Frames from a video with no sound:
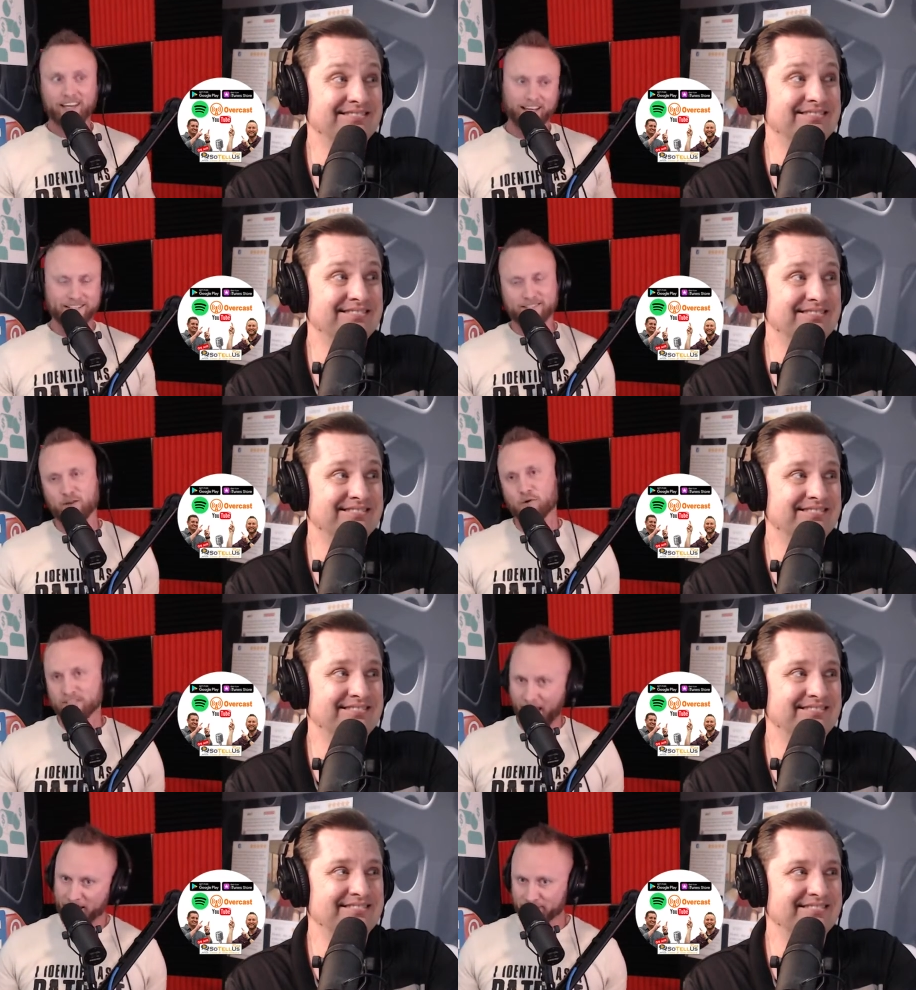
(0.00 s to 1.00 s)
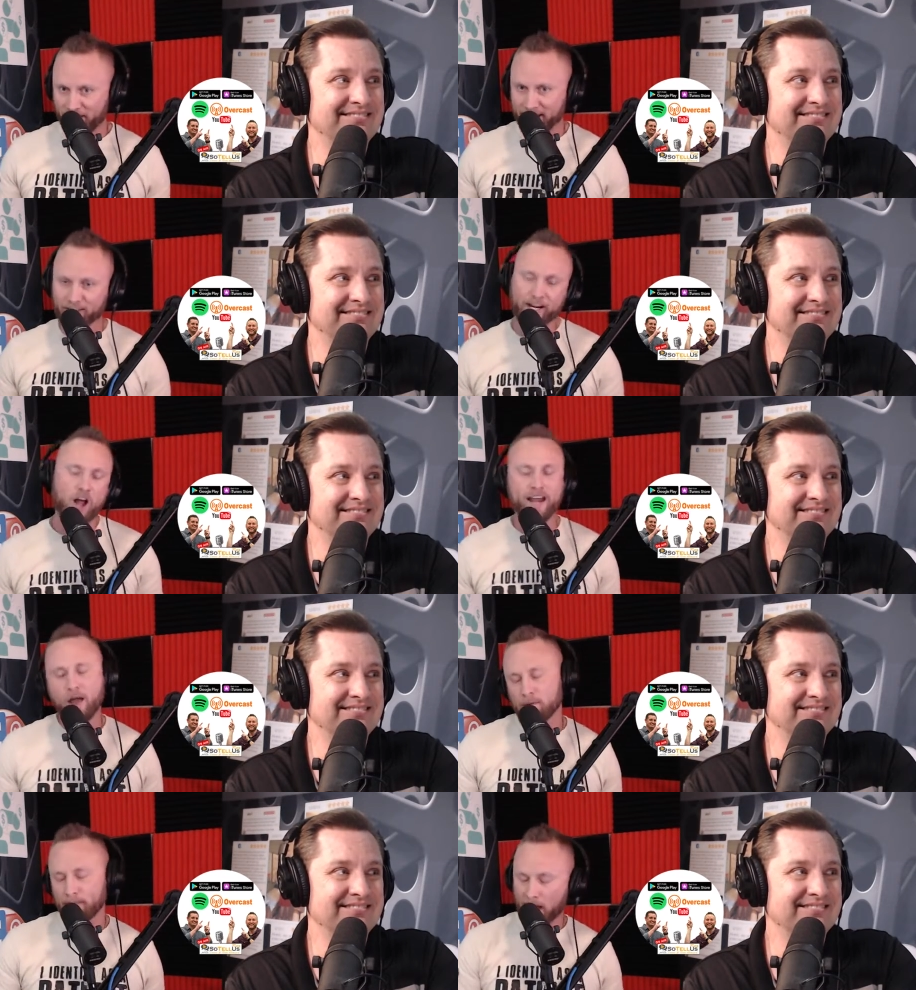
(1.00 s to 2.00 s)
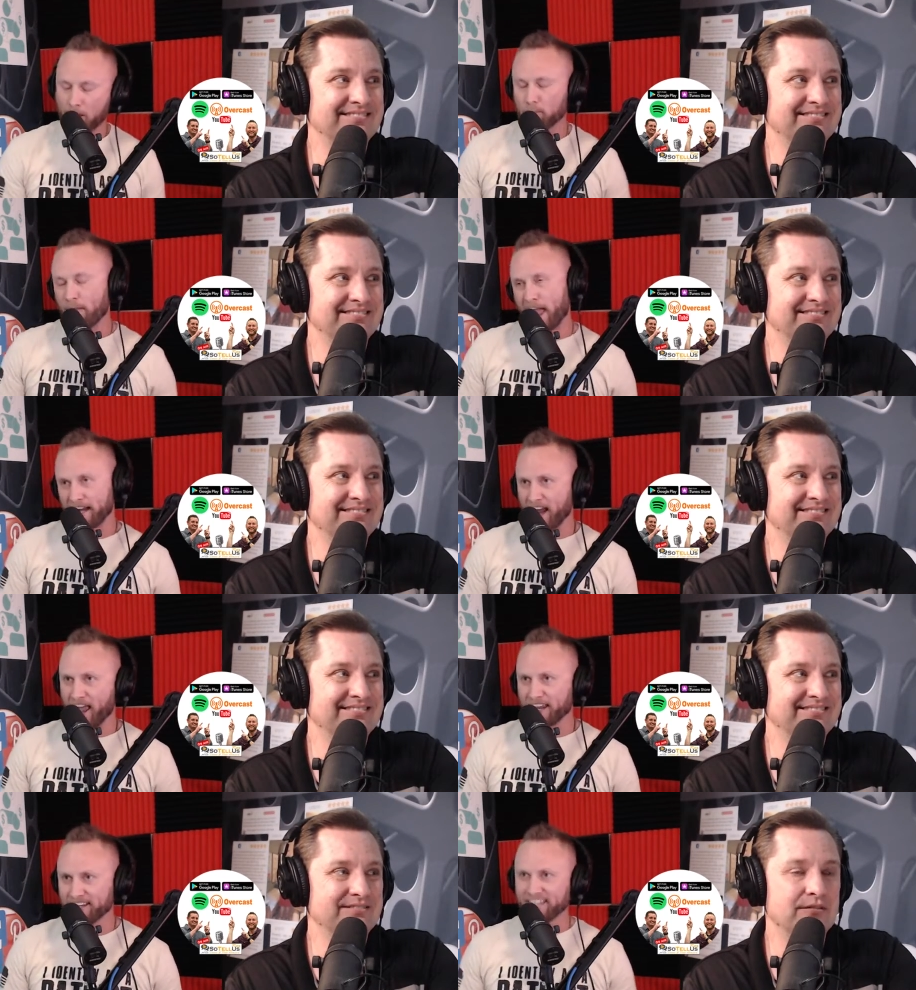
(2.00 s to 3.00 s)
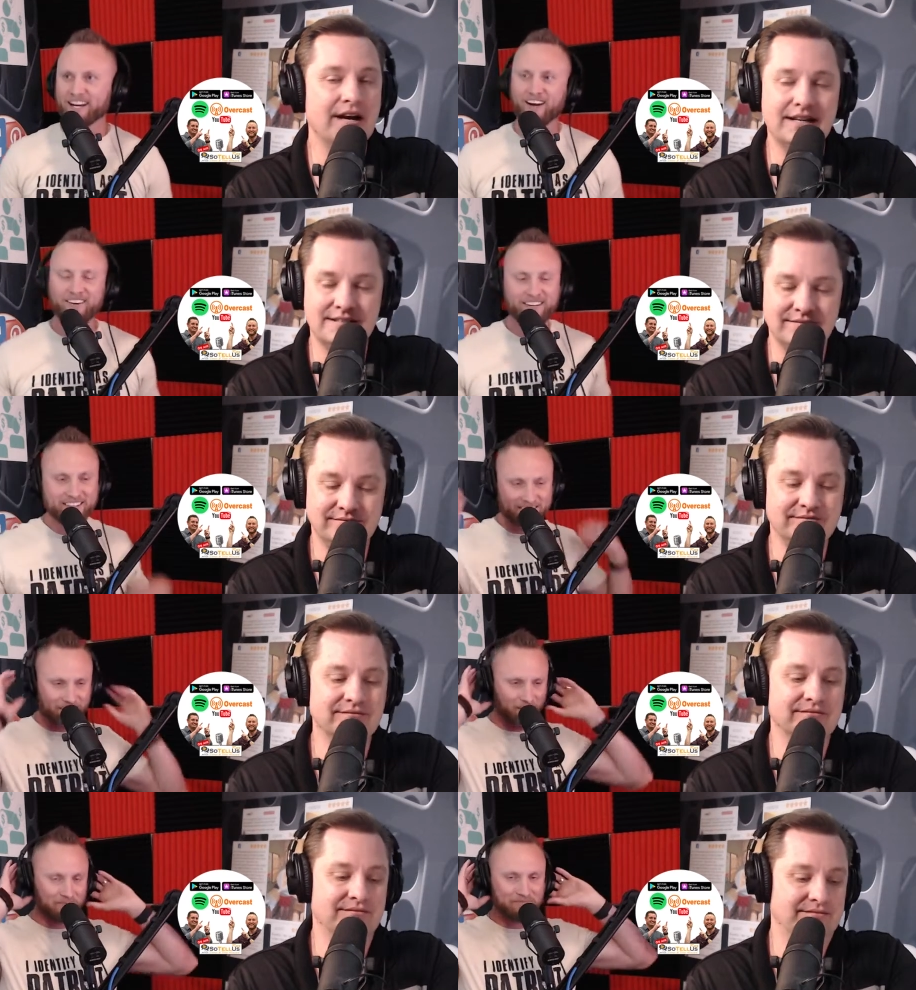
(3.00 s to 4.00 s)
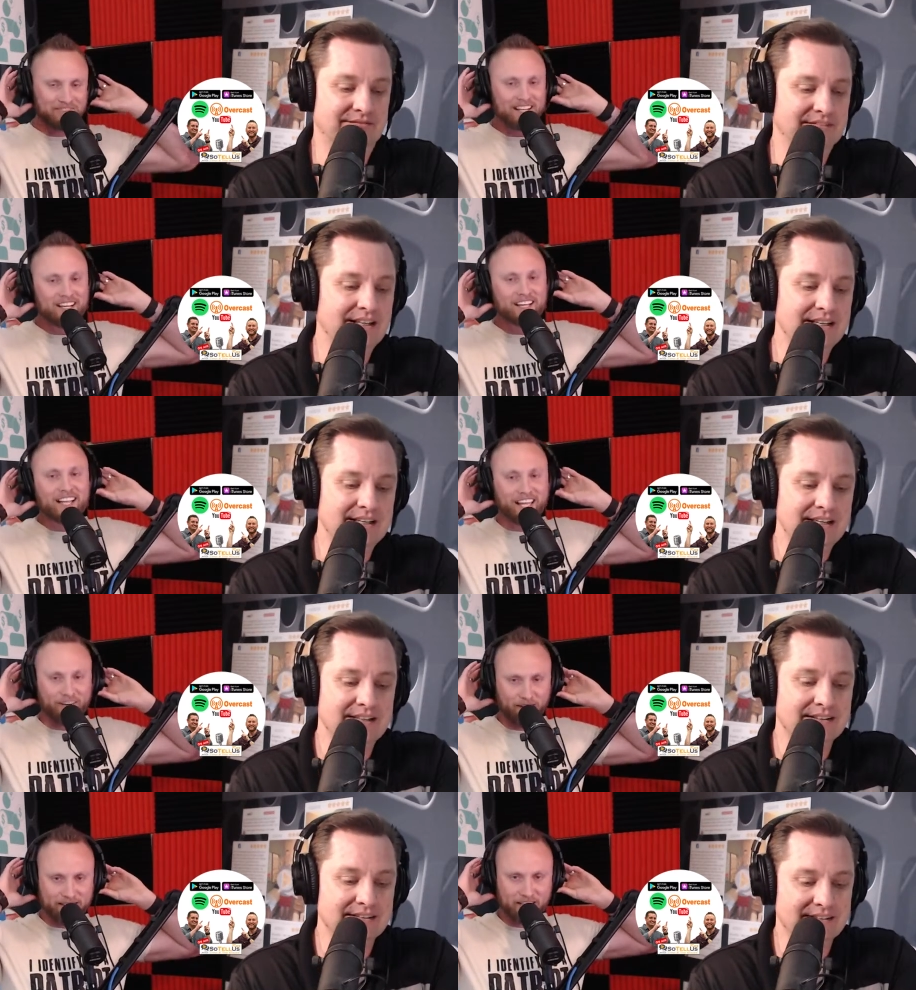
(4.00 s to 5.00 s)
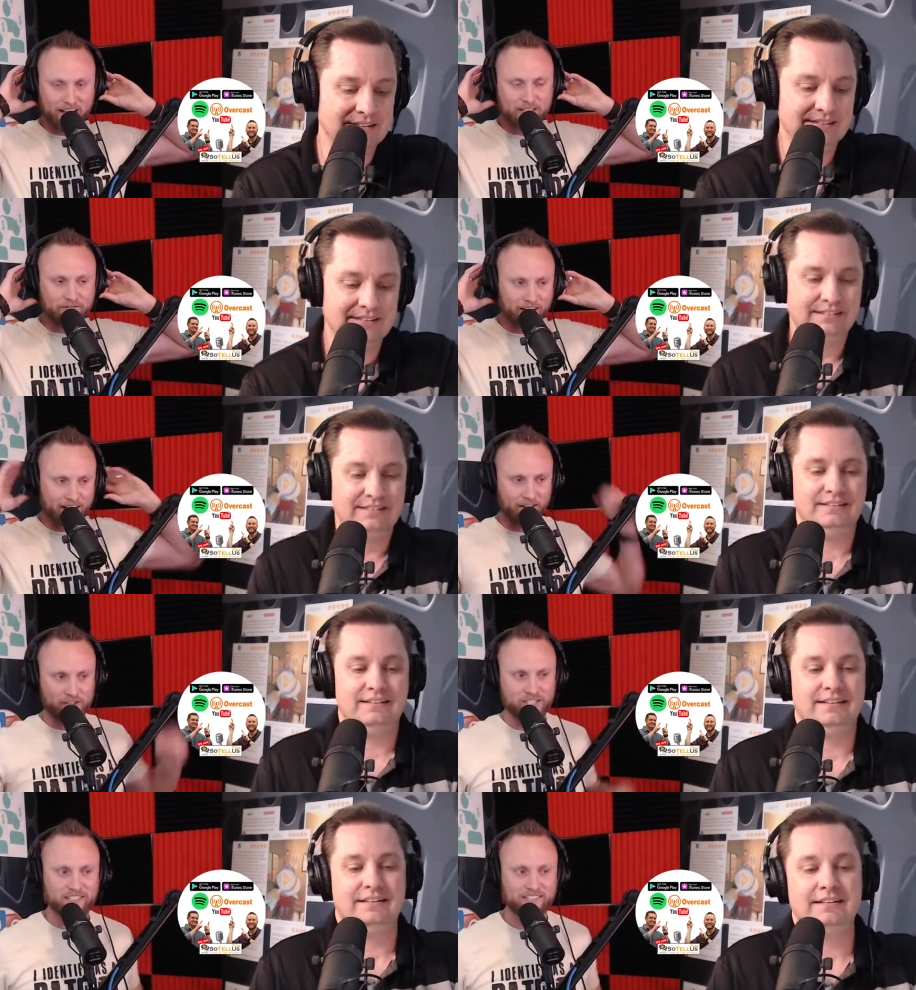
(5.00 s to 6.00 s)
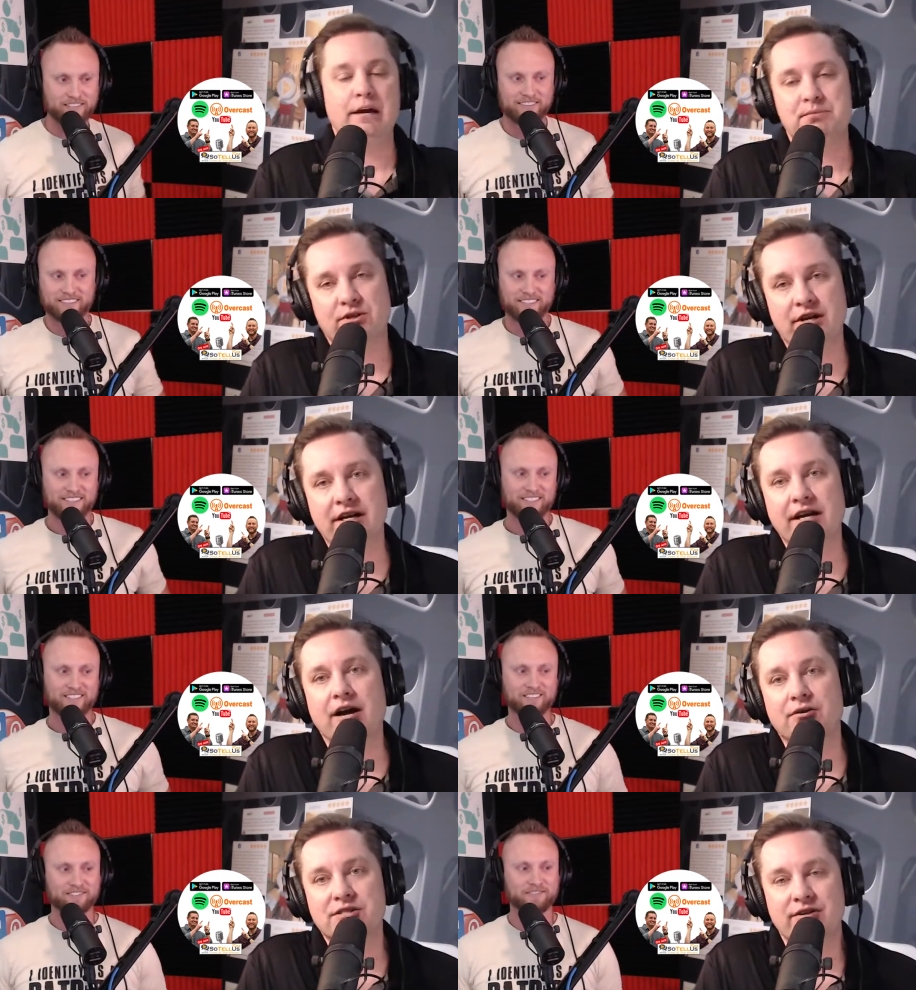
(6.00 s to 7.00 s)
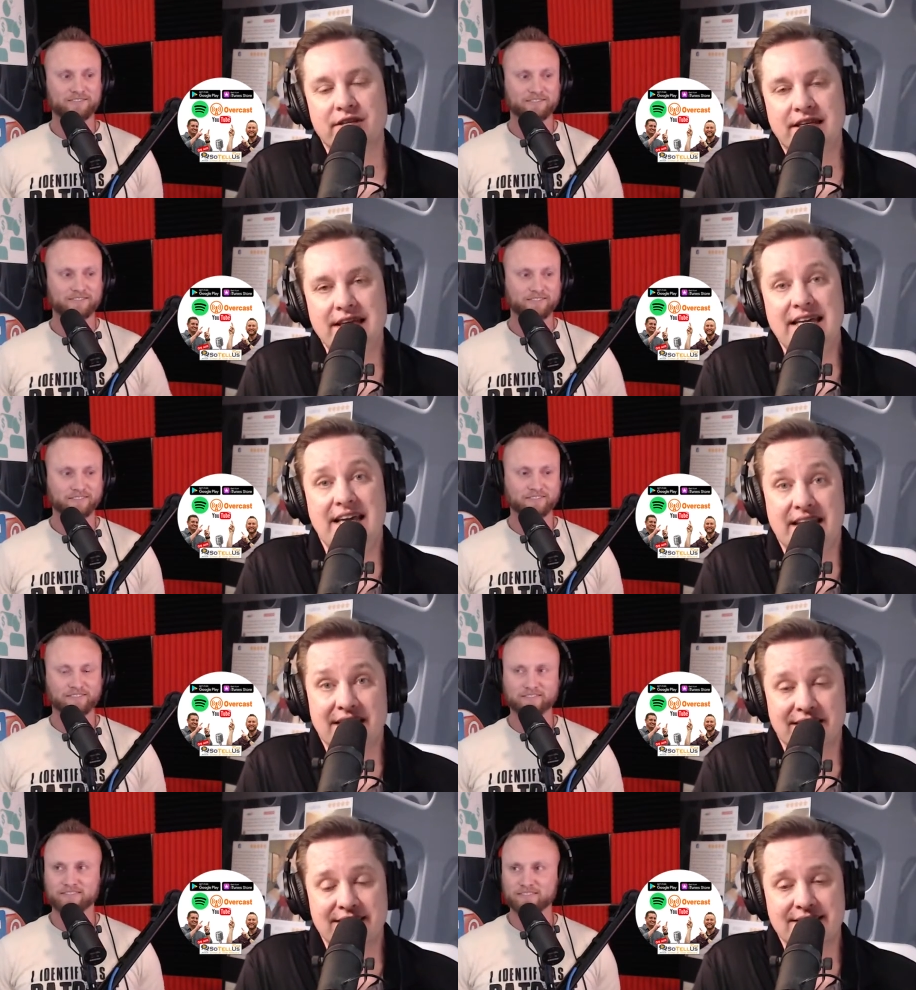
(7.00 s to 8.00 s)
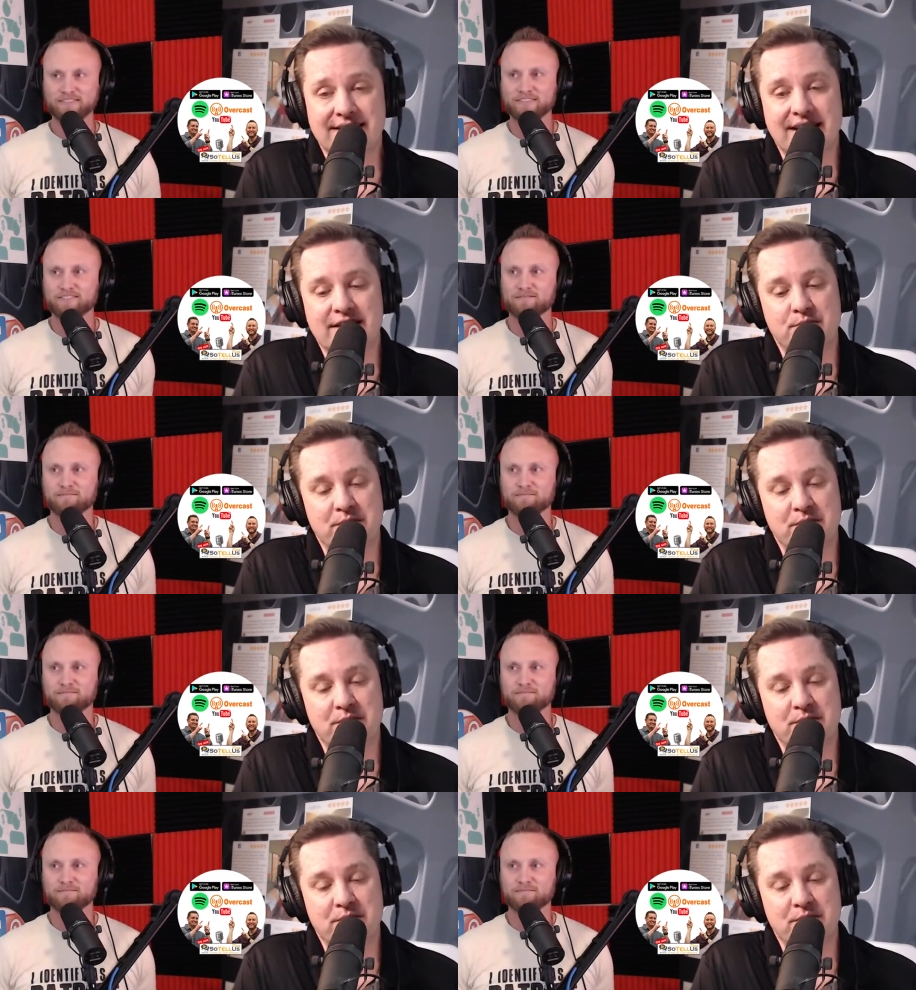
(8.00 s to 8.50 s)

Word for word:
Speaker 1: it's so satisfying. You're like, oh, now I'm going to make an apple pie tonight, you know? So, anyways, lots of fun analogies.
Speaker 2: Yep. So there you go. So the key is, as a